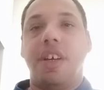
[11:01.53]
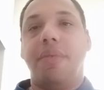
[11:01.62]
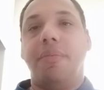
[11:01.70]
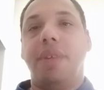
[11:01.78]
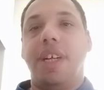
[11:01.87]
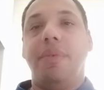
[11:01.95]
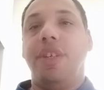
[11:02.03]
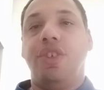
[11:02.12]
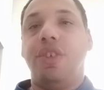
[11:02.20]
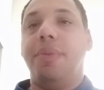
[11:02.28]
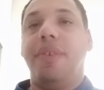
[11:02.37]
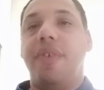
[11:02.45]
of blame. He
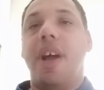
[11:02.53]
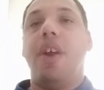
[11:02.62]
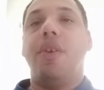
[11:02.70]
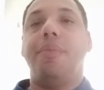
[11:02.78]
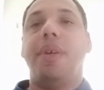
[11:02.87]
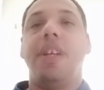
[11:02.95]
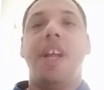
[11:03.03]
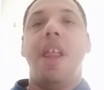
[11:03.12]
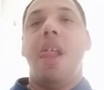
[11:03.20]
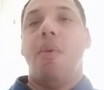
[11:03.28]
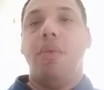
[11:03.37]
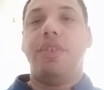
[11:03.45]
should be fired, but
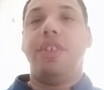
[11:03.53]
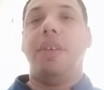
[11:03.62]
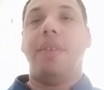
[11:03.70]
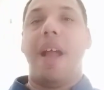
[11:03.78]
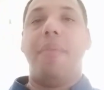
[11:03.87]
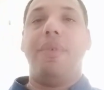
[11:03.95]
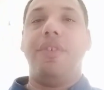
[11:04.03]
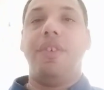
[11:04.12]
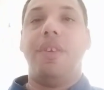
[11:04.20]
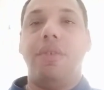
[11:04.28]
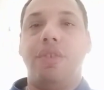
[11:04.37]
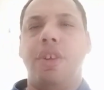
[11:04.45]
we'll see what happens.
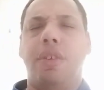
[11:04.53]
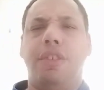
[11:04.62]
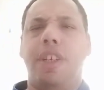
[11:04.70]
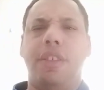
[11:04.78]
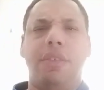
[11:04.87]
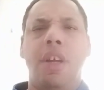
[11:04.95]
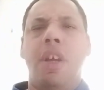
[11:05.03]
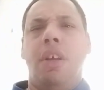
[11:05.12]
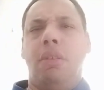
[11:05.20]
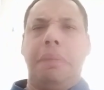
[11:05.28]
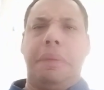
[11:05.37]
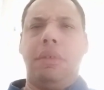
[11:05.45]
Joe Judge,
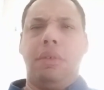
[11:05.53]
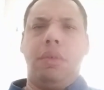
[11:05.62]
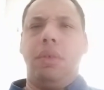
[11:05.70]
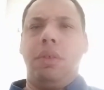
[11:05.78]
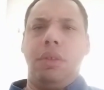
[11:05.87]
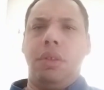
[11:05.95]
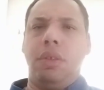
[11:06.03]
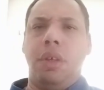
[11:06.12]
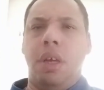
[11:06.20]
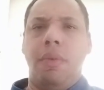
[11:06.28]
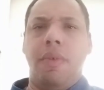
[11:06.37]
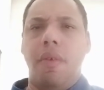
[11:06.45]
I'm
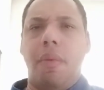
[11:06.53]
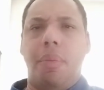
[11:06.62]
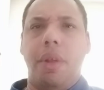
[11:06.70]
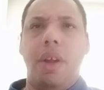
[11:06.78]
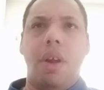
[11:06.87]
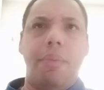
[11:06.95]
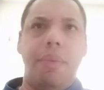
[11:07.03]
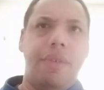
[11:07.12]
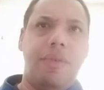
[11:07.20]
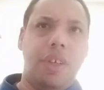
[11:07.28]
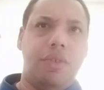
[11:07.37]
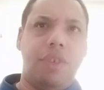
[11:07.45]
a player, I'm being
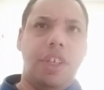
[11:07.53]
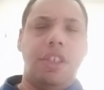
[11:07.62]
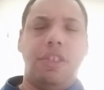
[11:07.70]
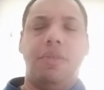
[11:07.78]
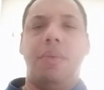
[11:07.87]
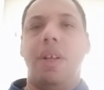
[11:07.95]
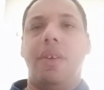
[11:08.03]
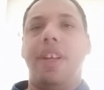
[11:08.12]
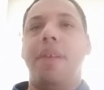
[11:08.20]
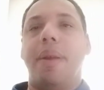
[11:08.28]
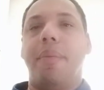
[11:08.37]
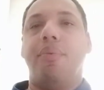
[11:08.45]
frustrated as well.
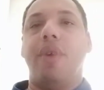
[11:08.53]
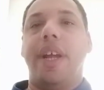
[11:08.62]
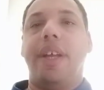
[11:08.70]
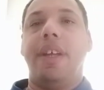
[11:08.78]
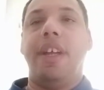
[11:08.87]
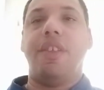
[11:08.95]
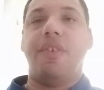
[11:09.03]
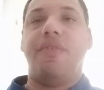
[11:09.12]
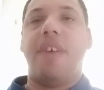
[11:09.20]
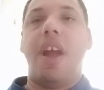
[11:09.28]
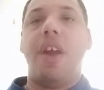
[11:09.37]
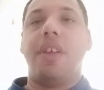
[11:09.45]
Give me a break. Either
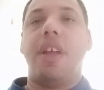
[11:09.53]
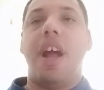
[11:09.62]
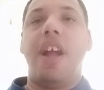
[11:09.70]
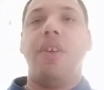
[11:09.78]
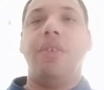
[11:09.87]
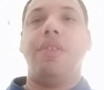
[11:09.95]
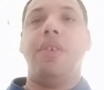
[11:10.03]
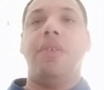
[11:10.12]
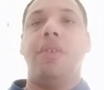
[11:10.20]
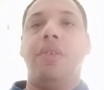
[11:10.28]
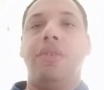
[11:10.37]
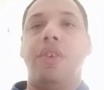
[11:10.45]
fire the guy
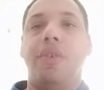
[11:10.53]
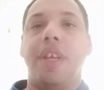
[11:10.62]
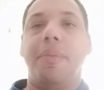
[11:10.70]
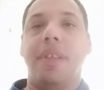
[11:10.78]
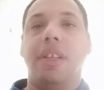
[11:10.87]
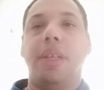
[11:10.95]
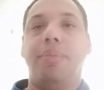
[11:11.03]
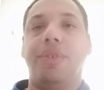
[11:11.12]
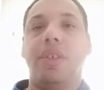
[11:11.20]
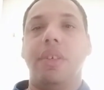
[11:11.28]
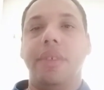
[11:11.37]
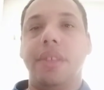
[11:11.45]
or don't give me the lip
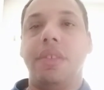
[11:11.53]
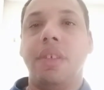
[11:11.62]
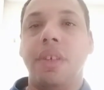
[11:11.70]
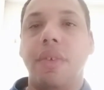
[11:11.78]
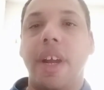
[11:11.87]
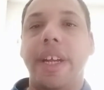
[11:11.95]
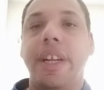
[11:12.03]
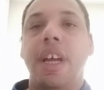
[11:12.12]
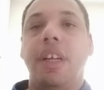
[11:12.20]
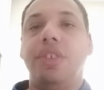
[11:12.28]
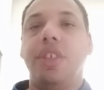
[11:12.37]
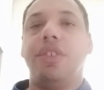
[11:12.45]
service, right?
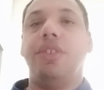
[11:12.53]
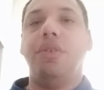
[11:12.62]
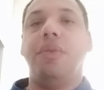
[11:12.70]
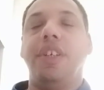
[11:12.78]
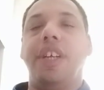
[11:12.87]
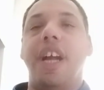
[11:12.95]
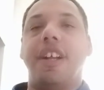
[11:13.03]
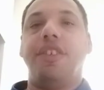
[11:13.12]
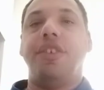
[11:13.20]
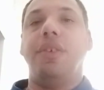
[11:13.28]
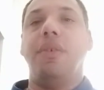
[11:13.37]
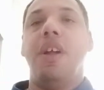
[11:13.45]
Just do what you got to
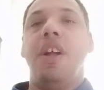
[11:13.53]
do.